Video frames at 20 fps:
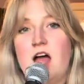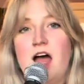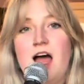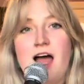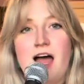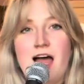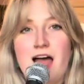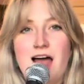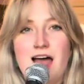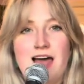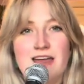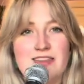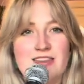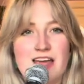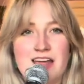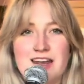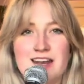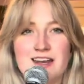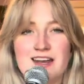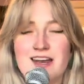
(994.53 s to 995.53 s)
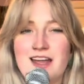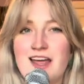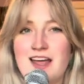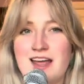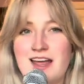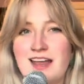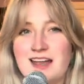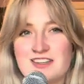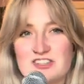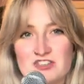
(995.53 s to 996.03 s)
and then
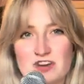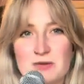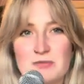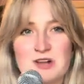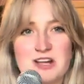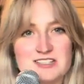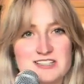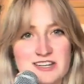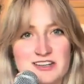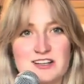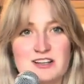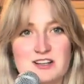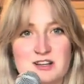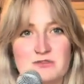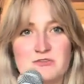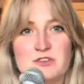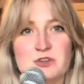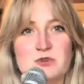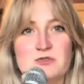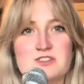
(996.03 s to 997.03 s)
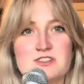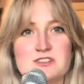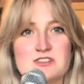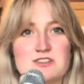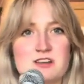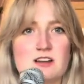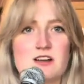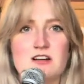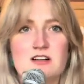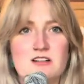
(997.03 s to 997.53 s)
Instagram gets a little confused and it's
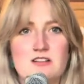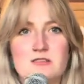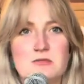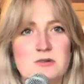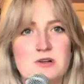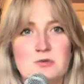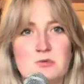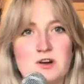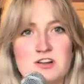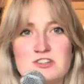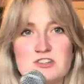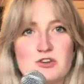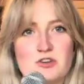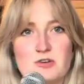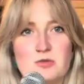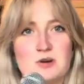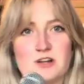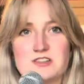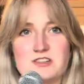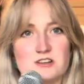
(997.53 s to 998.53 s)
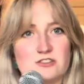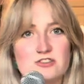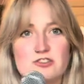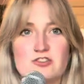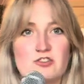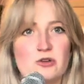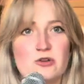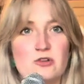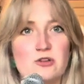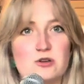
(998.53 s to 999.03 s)
like, oh, well, what do you want? I'll just
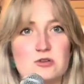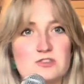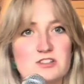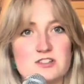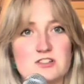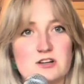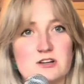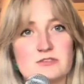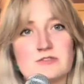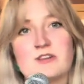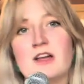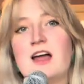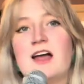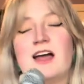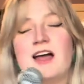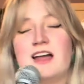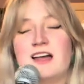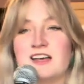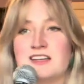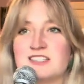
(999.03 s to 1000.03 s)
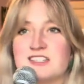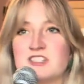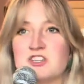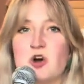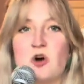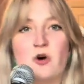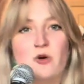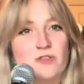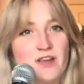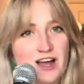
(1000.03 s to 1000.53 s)
show you loads of stuff.
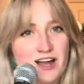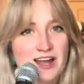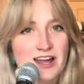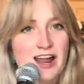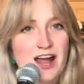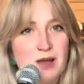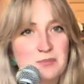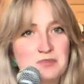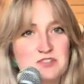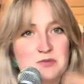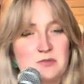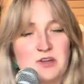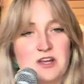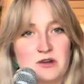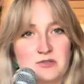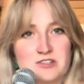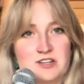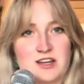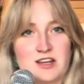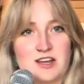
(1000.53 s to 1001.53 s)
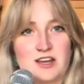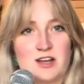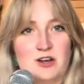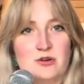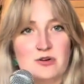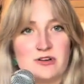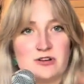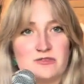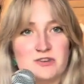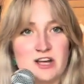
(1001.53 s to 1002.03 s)
So that kind of happened to me. I was clicking a
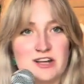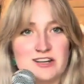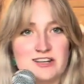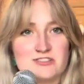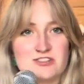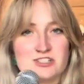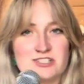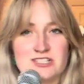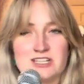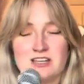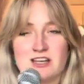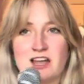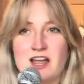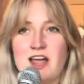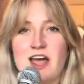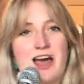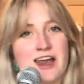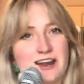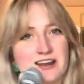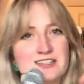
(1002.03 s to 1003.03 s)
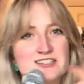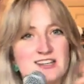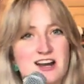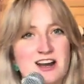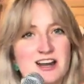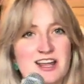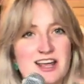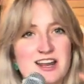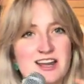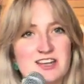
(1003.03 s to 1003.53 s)
load of not interested and I
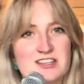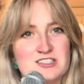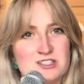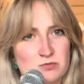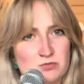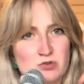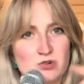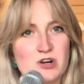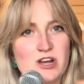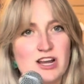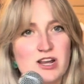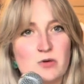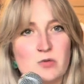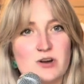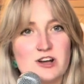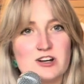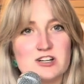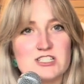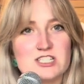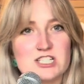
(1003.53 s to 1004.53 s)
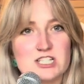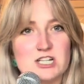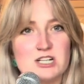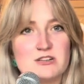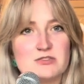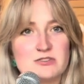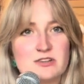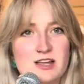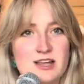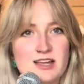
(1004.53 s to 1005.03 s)
started getting some really weird stuff,